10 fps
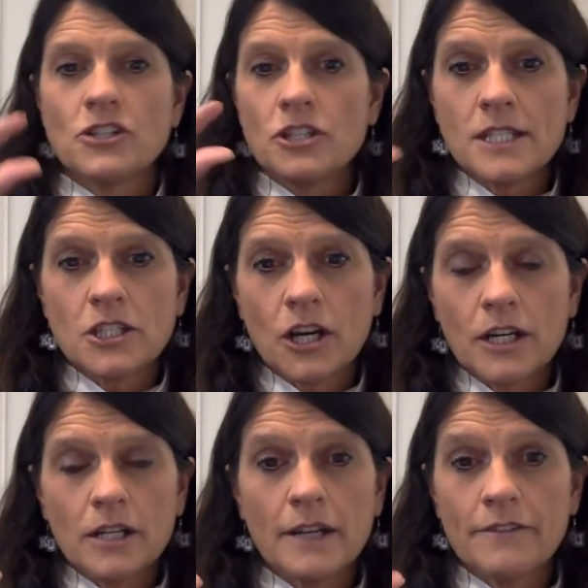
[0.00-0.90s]
just
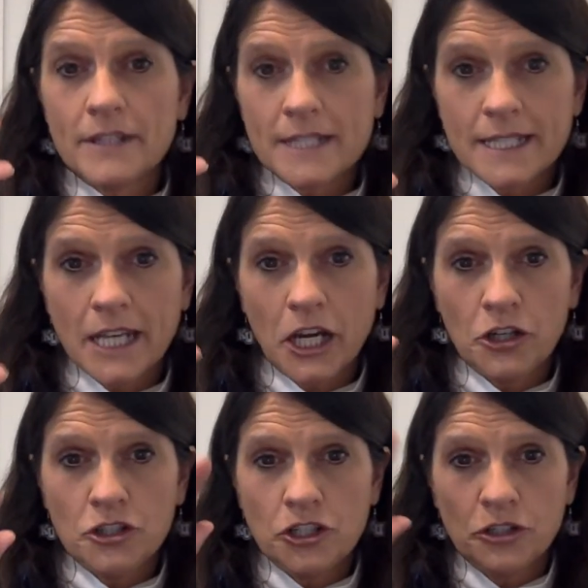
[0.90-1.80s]
start, if it
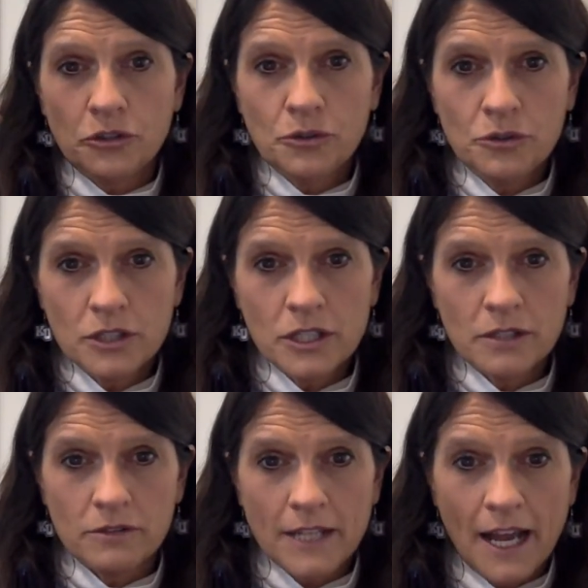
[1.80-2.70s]
scares you to
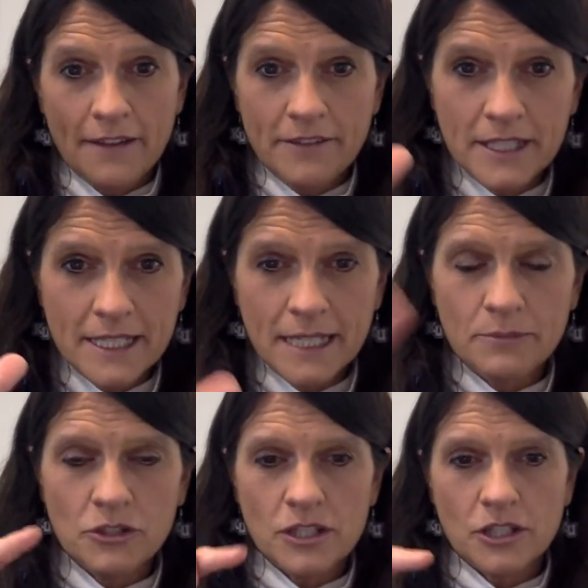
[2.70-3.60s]
dive in
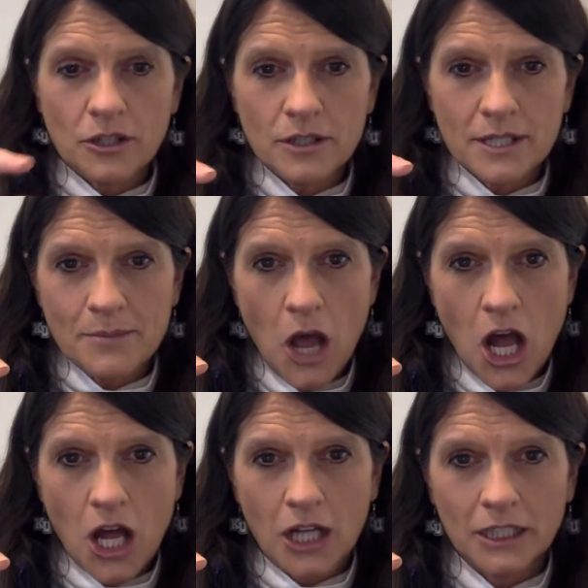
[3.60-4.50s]
deep, just start
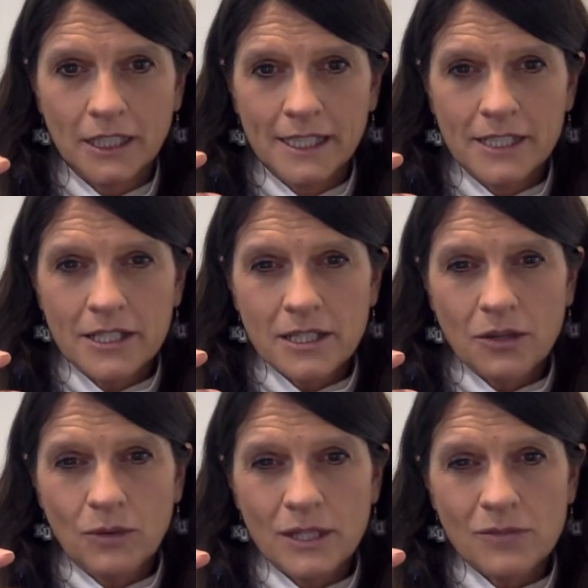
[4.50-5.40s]
small. Just go,
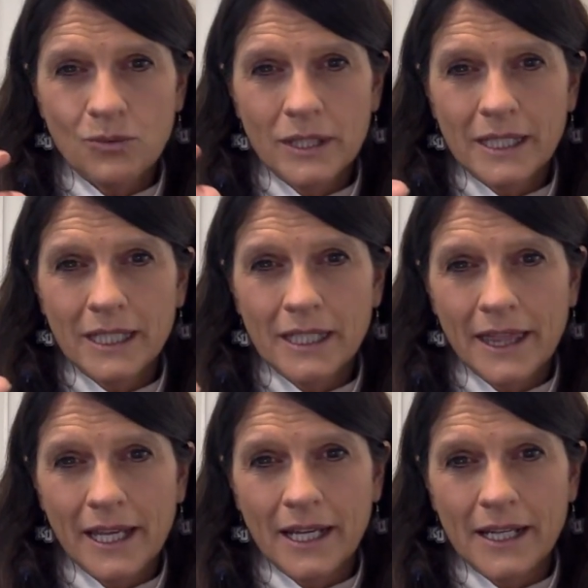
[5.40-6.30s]
what's one little
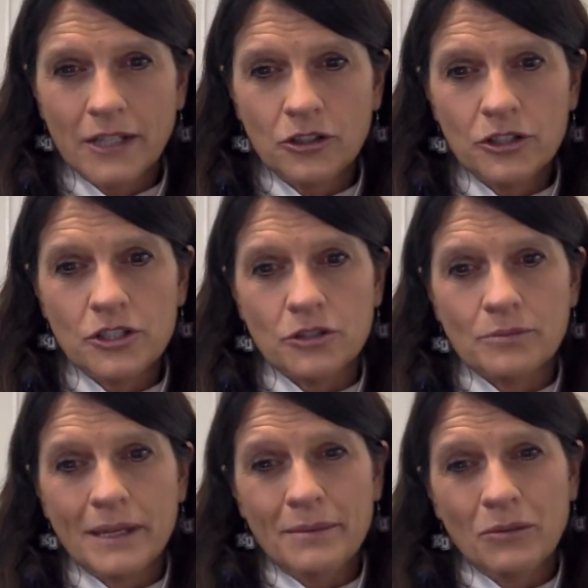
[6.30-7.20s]
thing I could do?
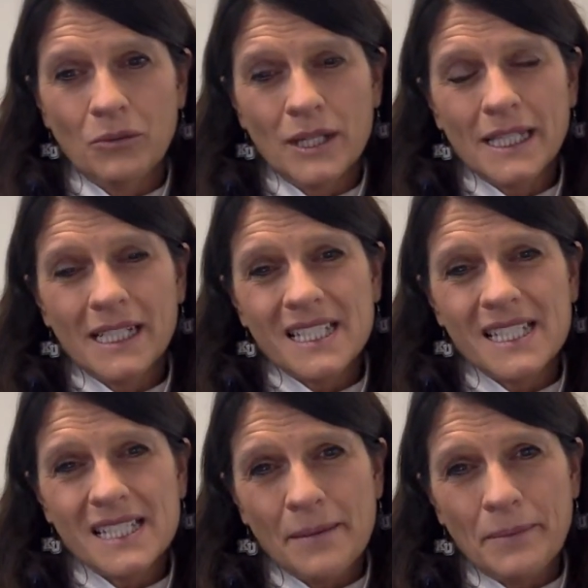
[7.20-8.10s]
Maybe one little
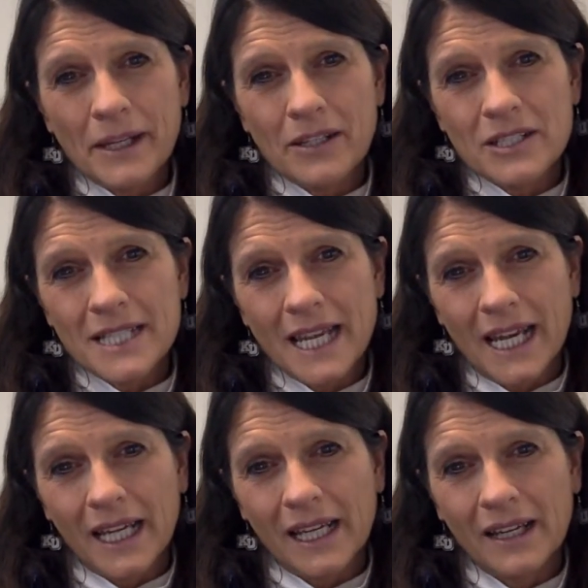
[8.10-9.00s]
step I could
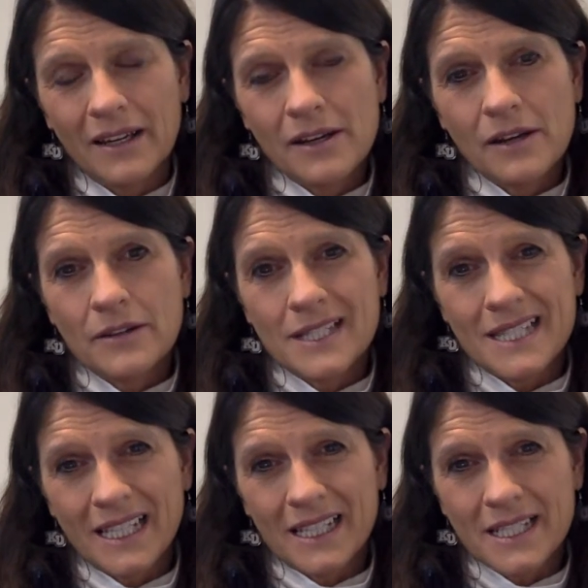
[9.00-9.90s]
take on this
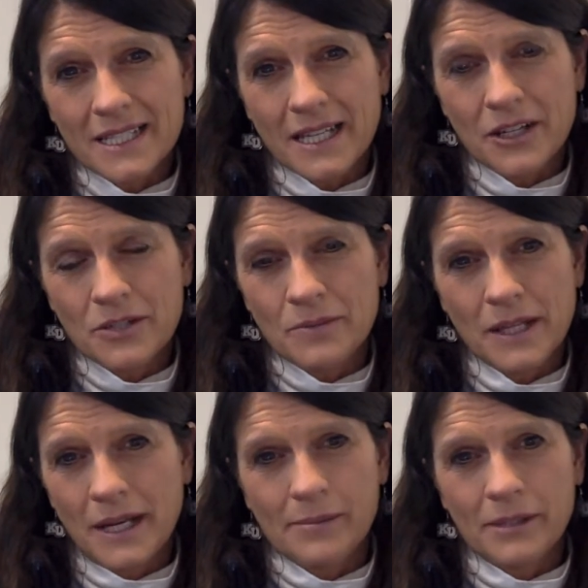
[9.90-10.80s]
thing that scares me
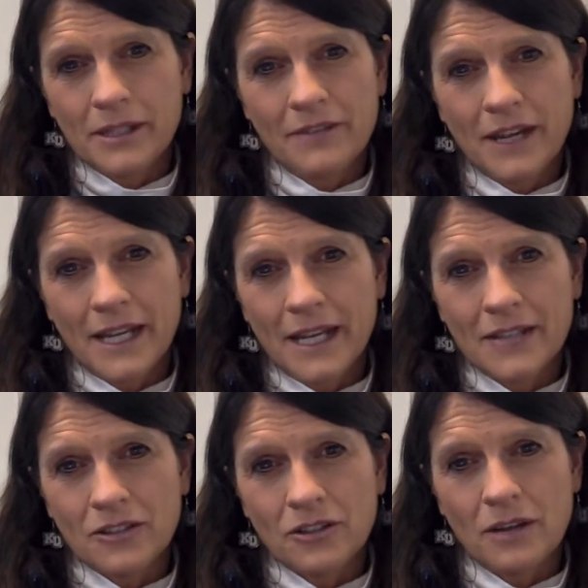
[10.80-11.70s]
that I believe I
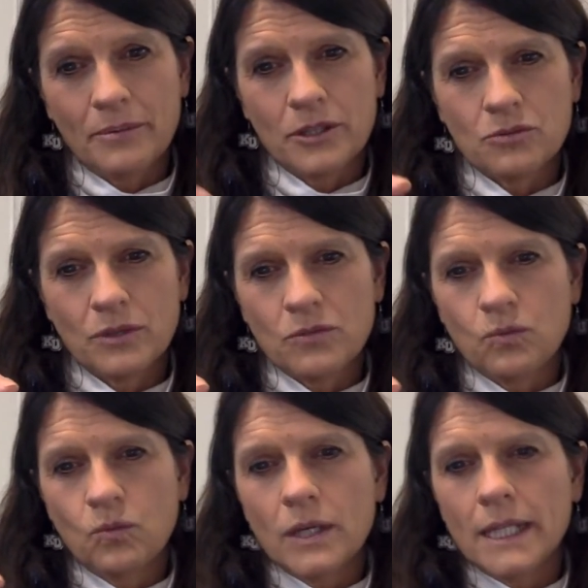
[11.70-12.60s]
can't accomplish. What's
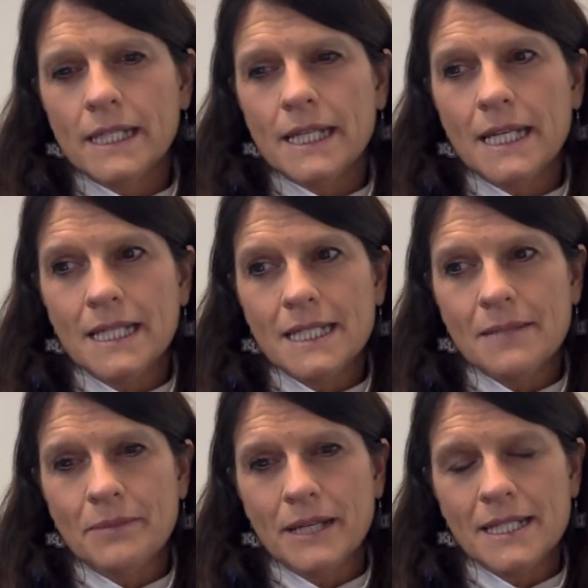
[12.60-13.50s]
one
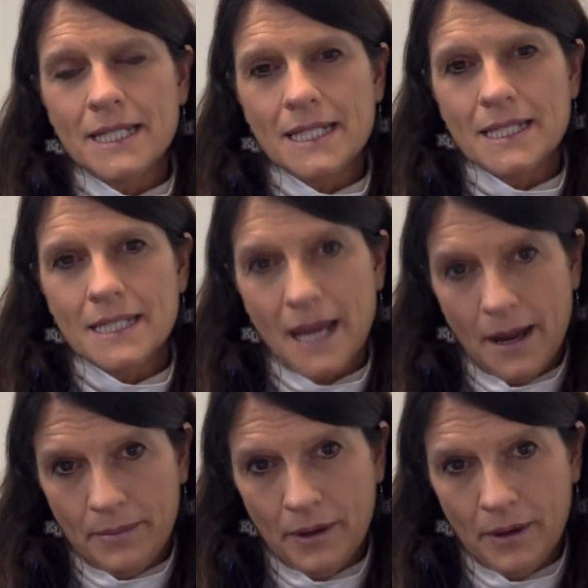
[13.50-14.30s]
eensy beensy step